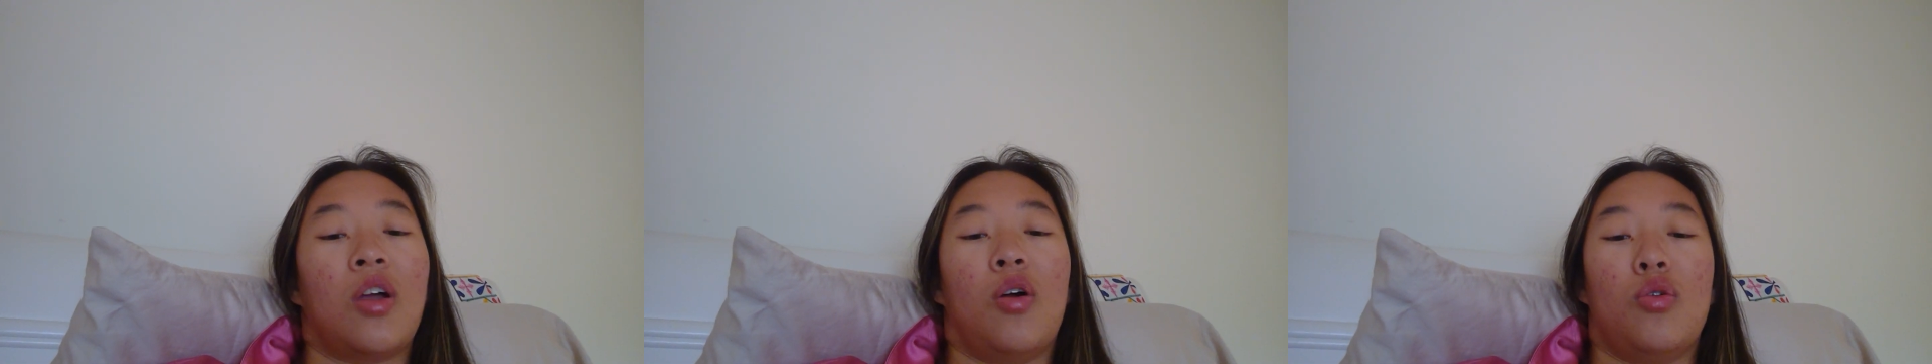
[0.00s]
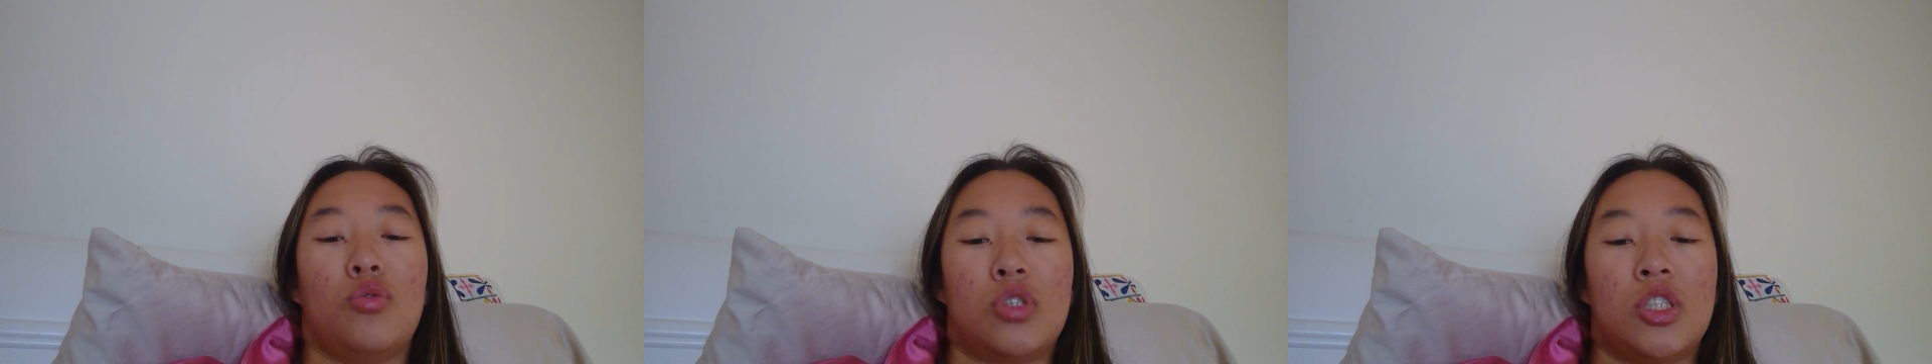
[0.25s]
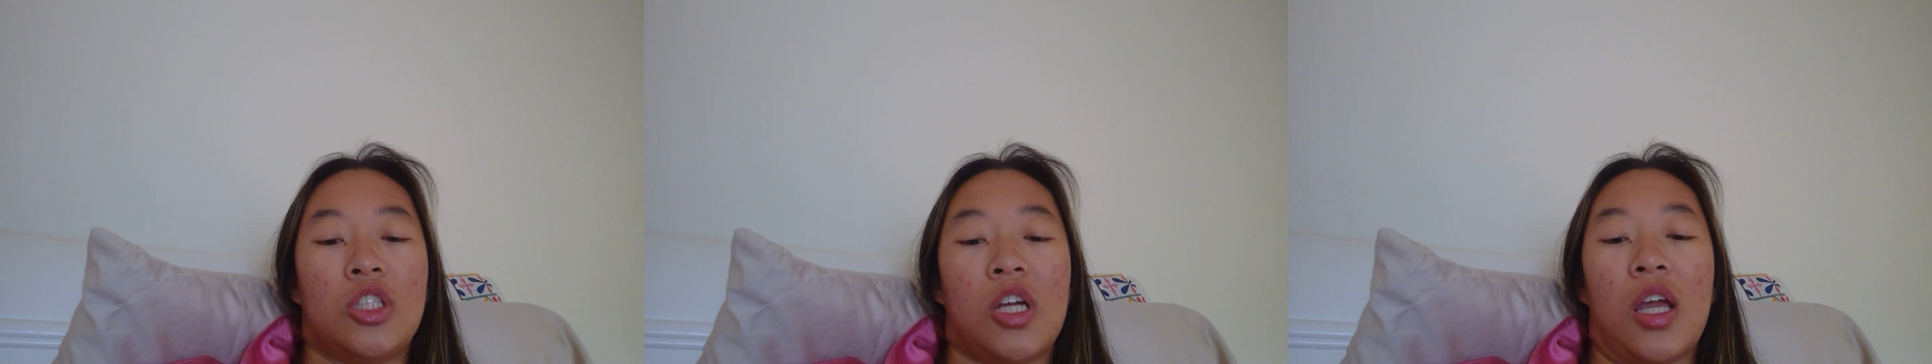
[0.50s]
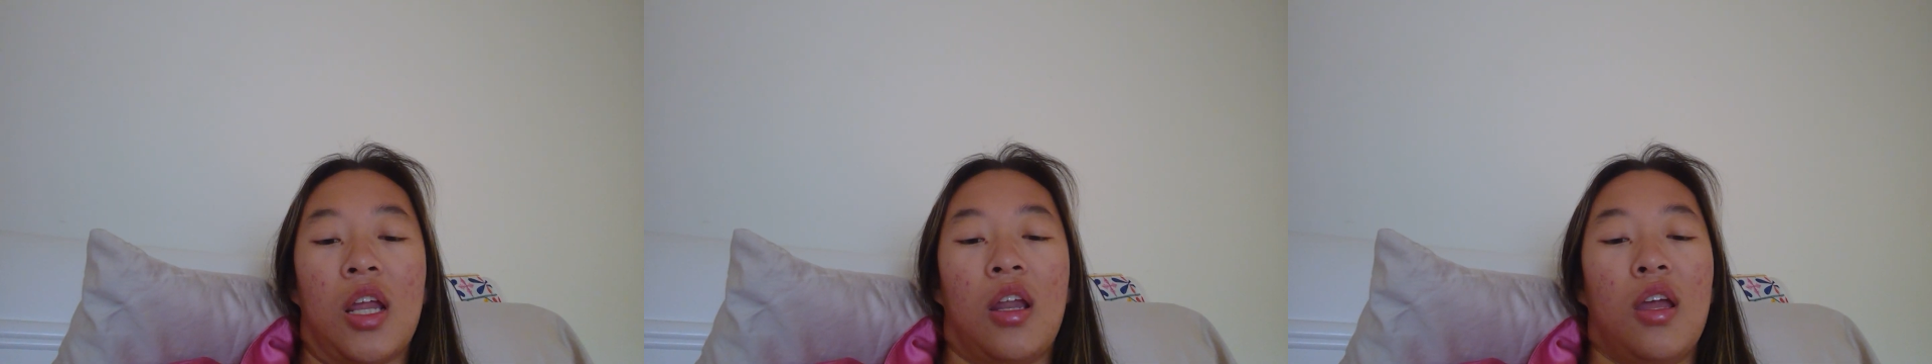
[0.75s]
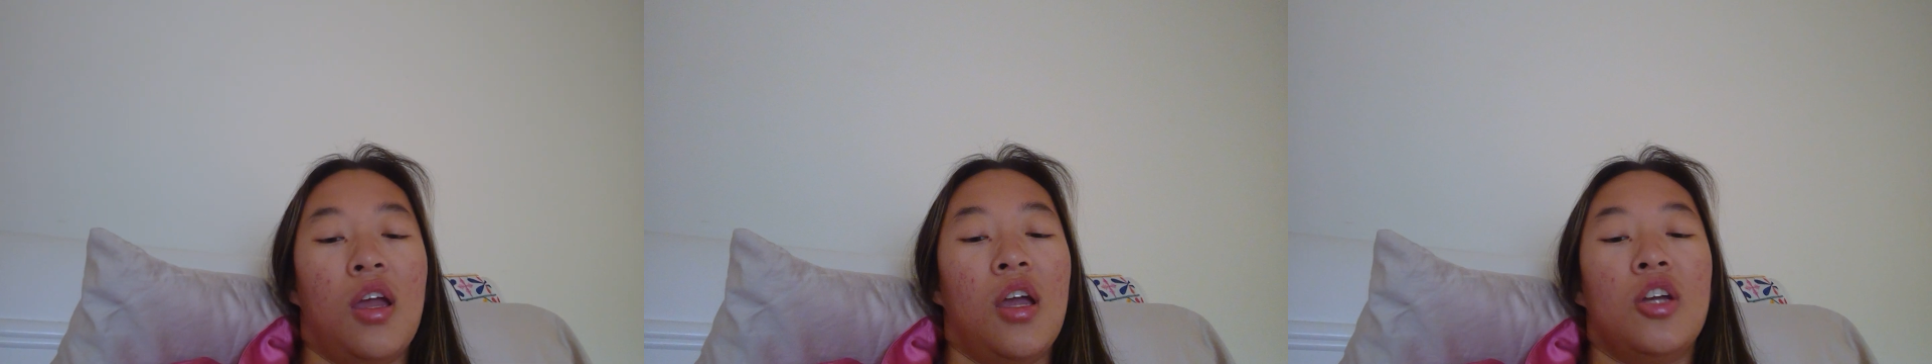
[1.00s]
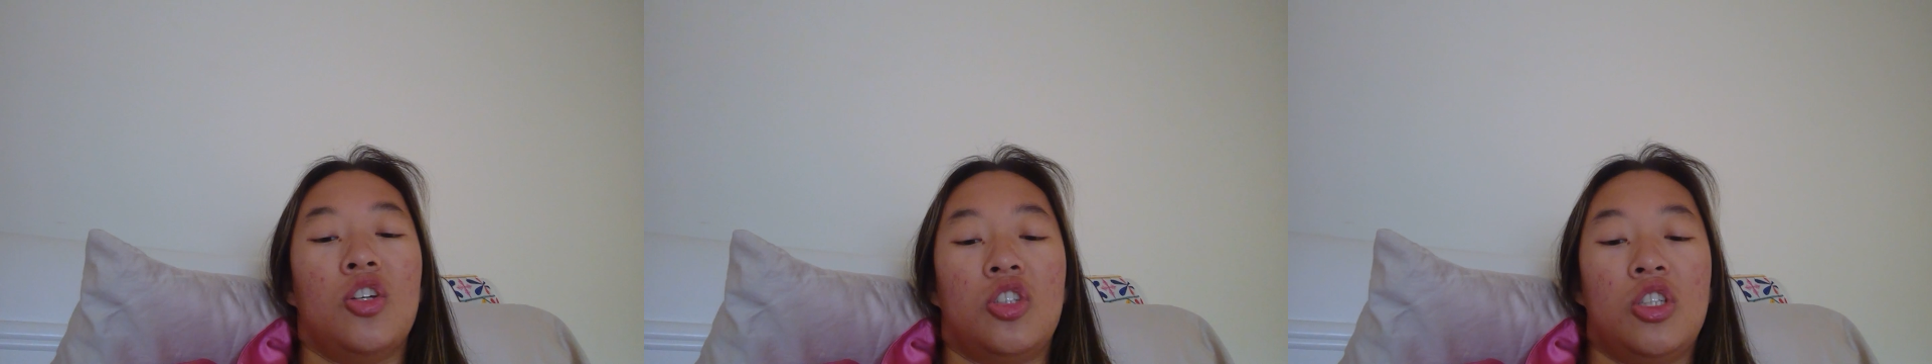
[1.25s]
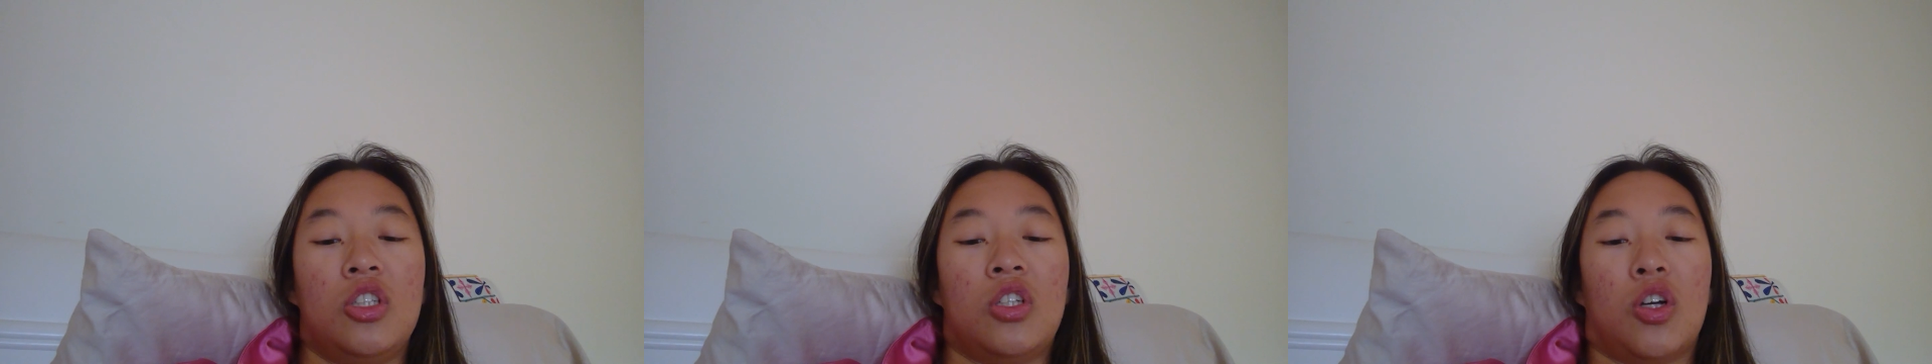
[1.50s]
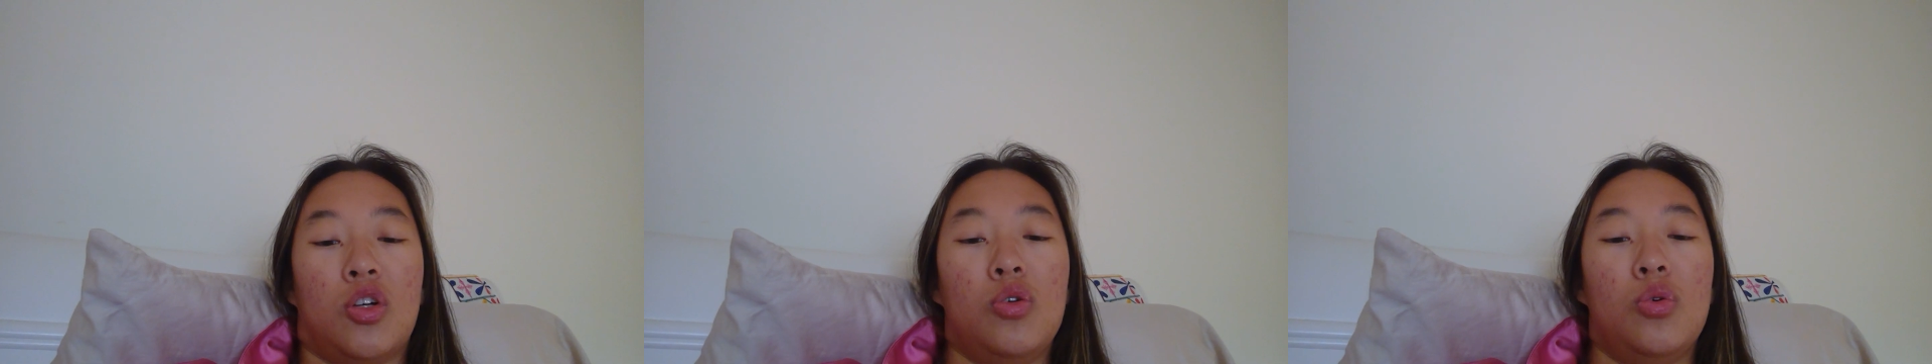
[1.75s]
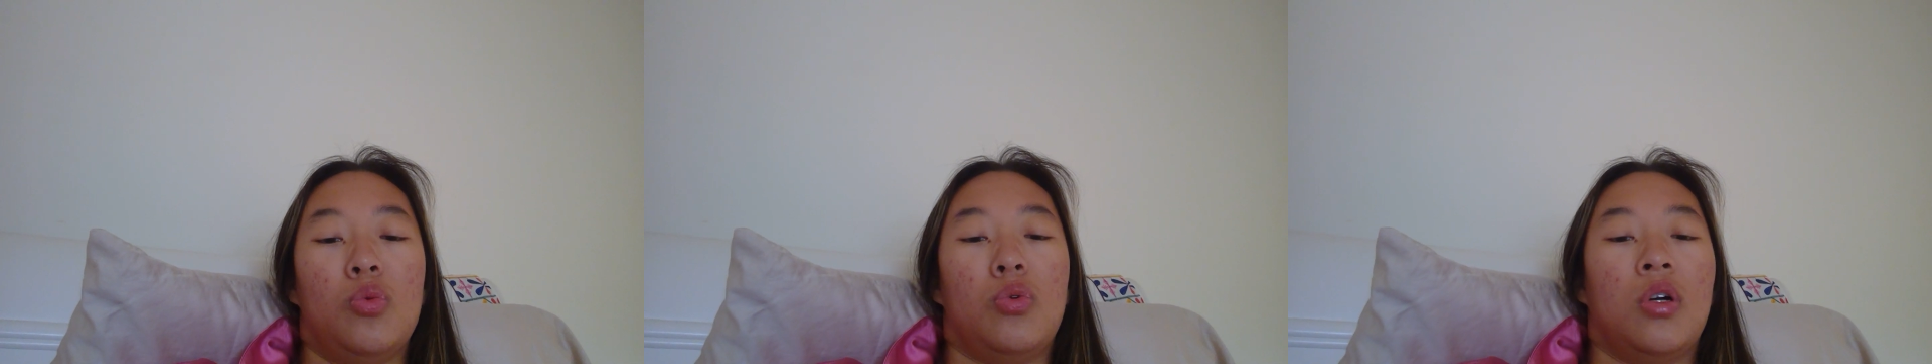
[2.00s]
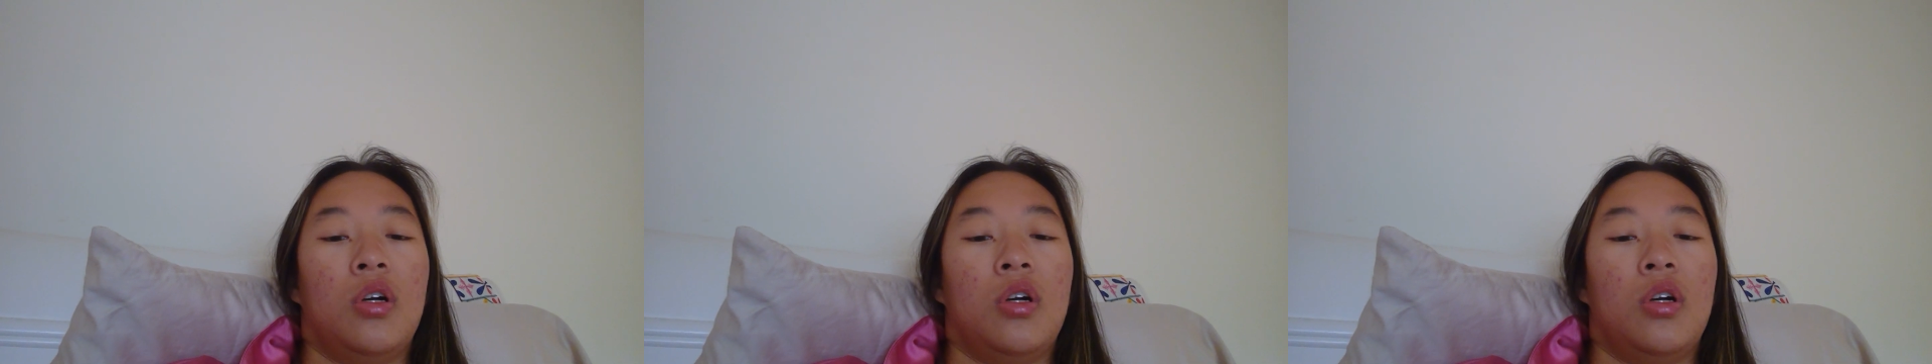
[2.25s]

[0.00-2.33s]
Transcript: oh shit, she's a kook.